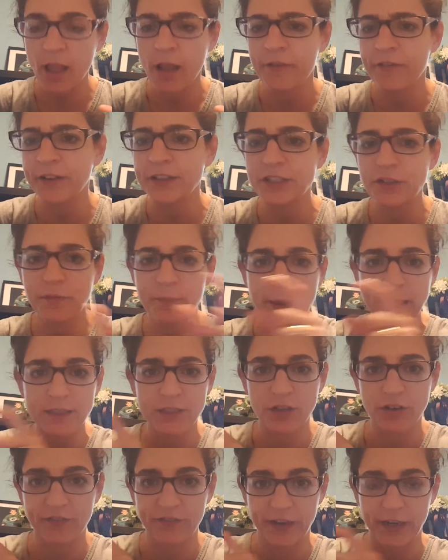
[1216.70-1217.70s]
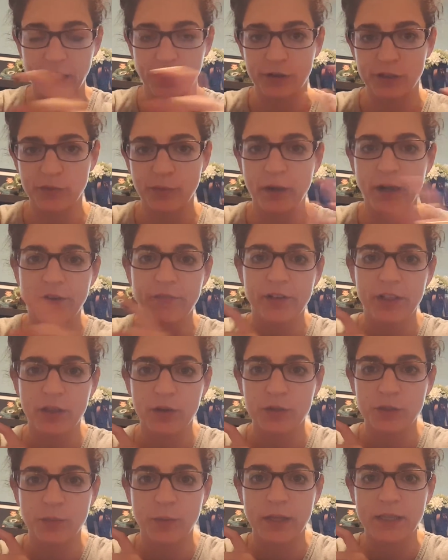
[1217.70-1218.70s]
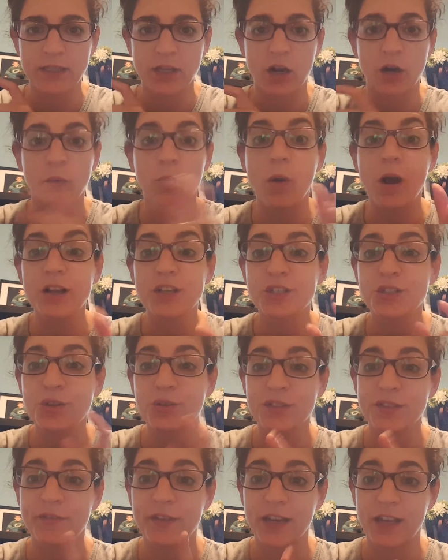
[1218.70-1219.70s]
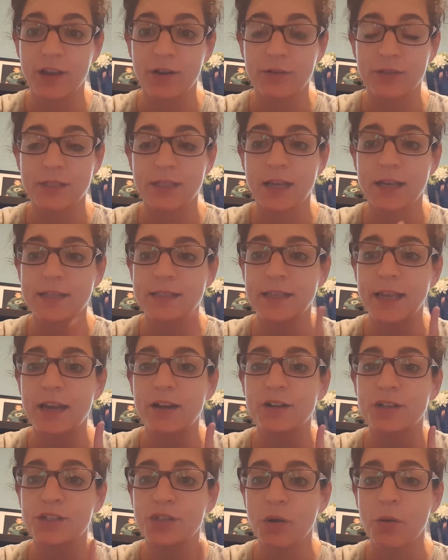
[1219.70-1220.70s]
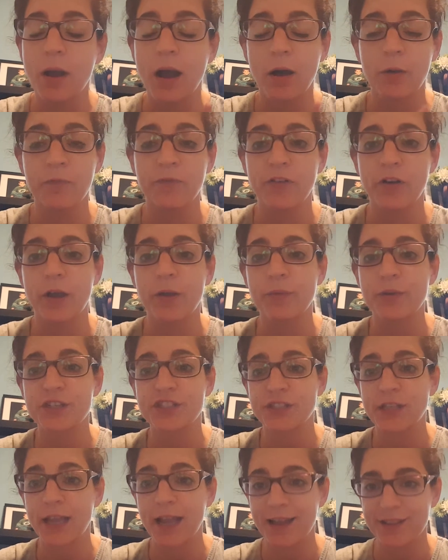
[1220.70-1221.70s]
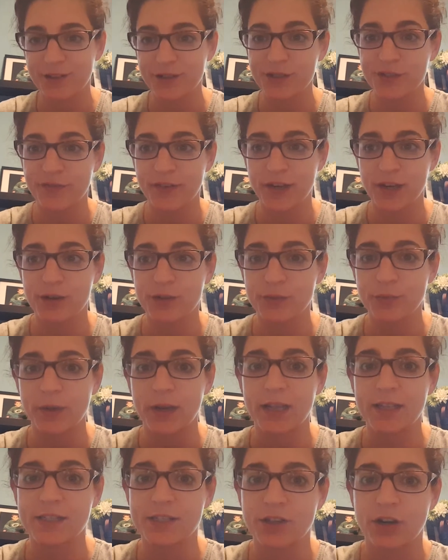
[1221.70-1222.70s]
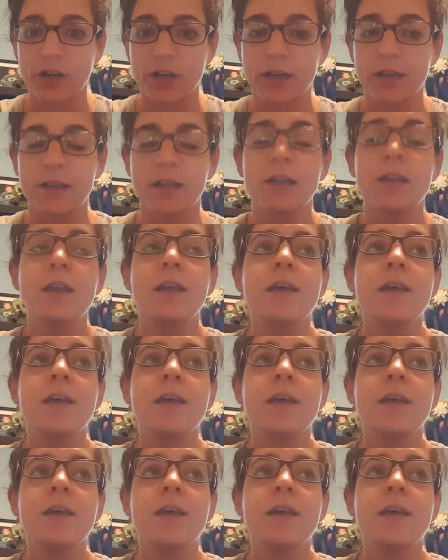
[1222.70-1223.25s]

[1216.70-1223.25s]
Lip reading: fundamental videos, whatever those ones are. Watch those videos because they are so helpful. I wish they had those videos when I started,